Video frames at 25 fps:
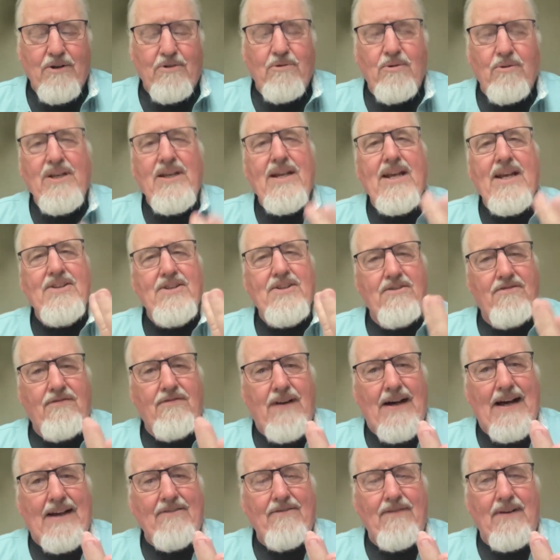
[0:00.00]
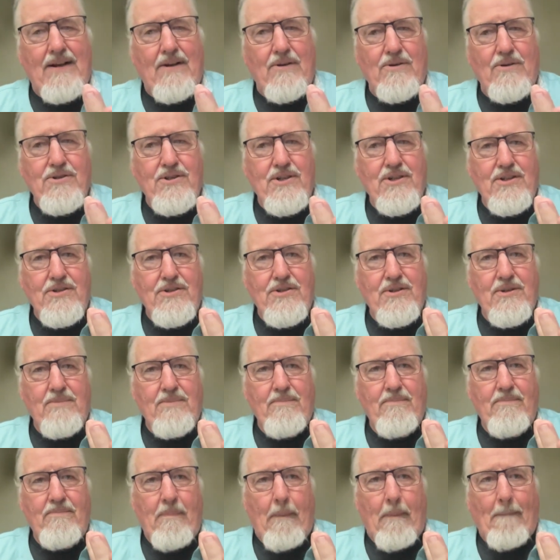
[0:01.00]
Greek has a 5-vowel
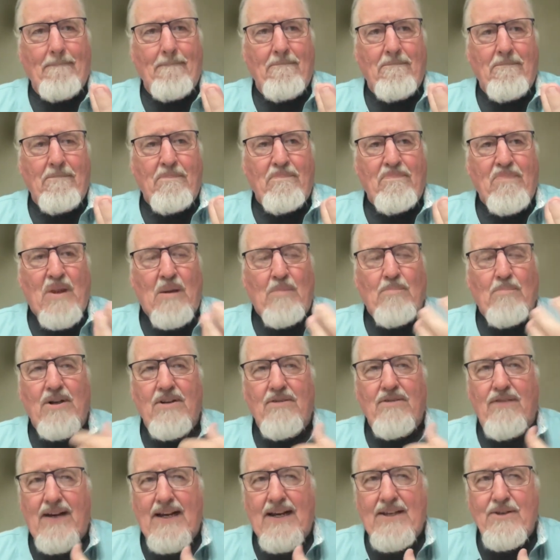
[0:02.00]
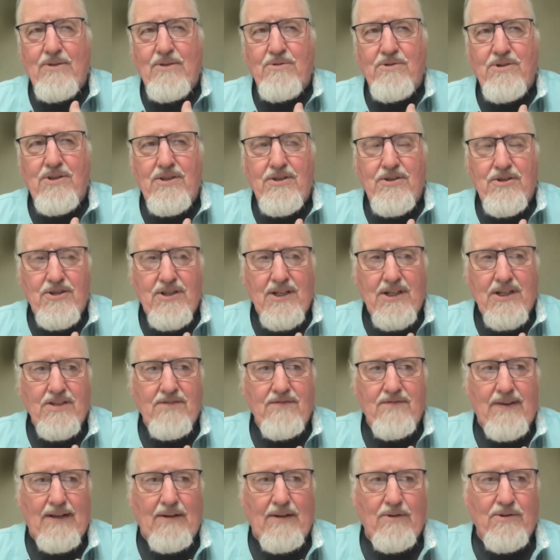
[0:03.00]
system, but if I use the
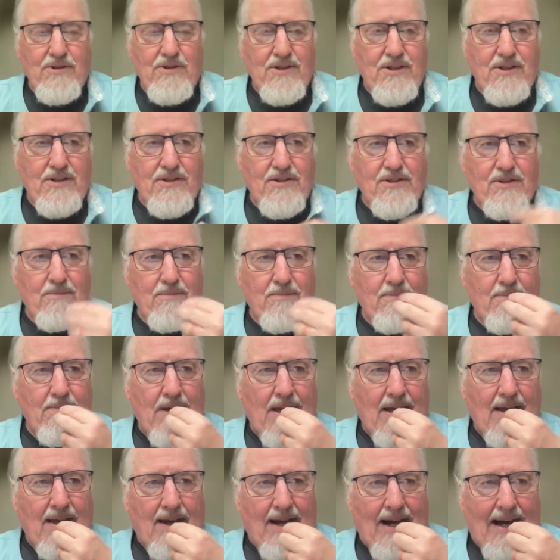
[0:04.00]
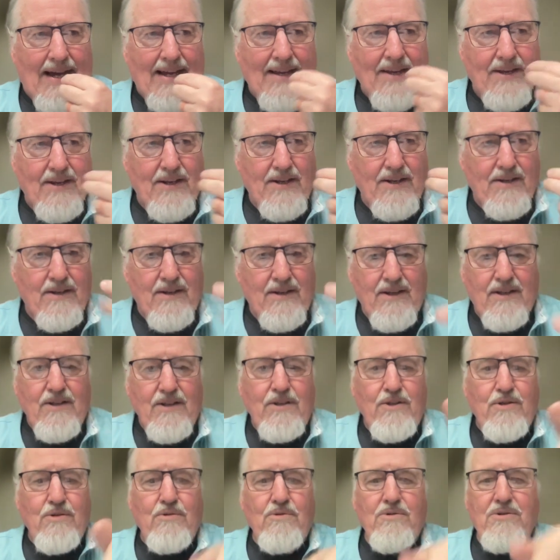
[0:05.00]
6-vowel system, I can
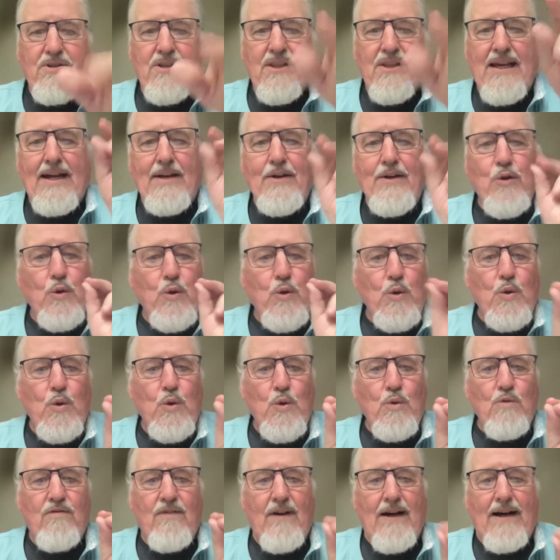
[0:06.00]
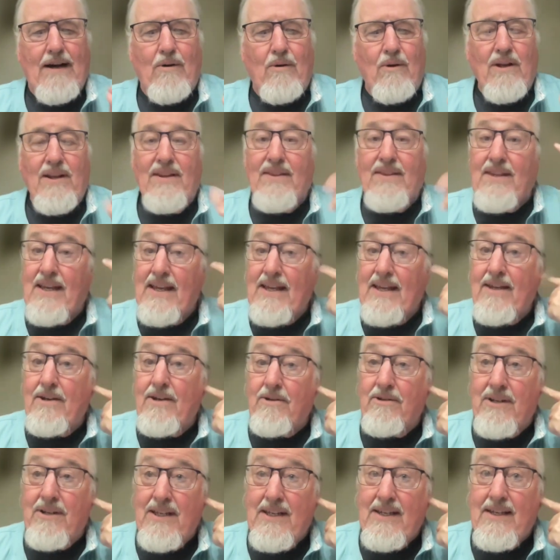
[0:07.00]
use that E vowel, and they
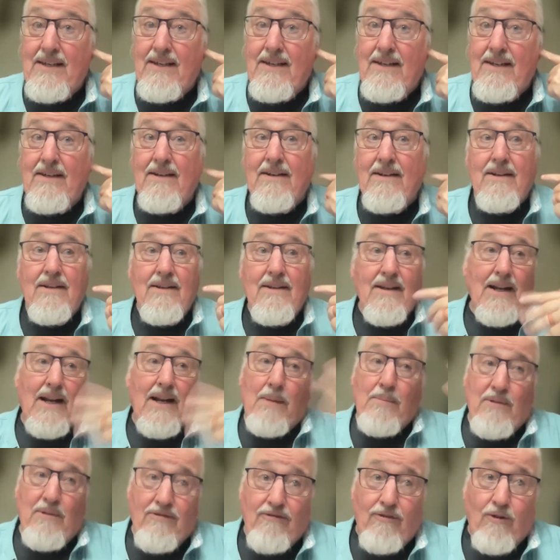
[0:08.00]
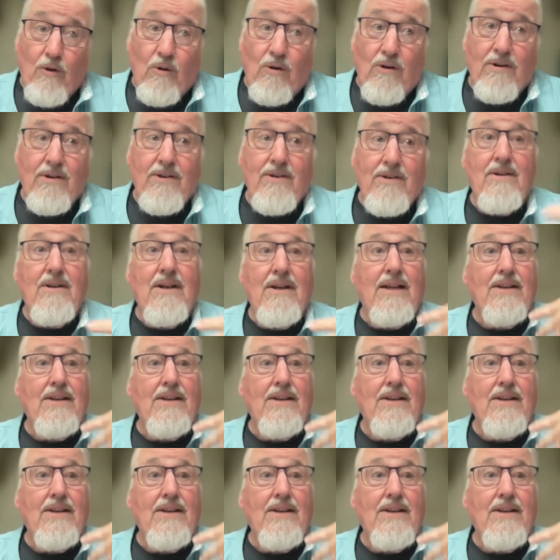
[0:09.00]
hear E, and I'm a foreigner,